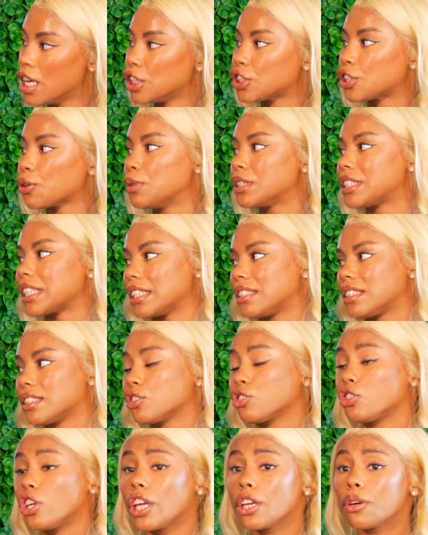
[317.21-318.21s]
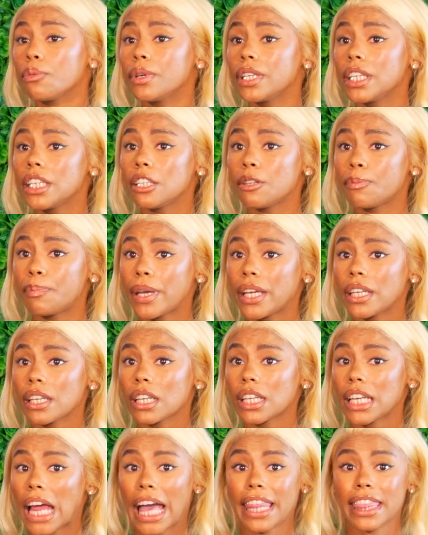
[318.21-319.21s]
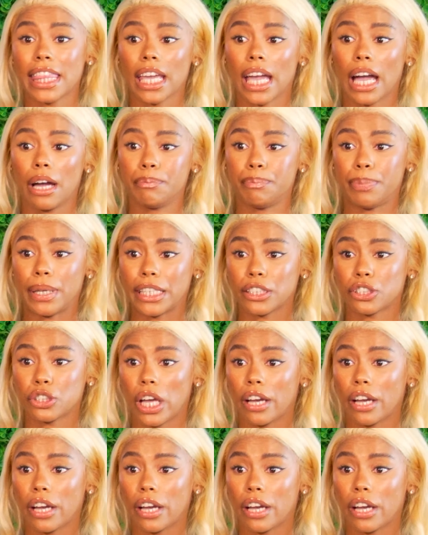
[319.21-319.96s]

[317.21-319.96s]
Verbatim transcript: so it's it's genuinely dependent i think i'm blessed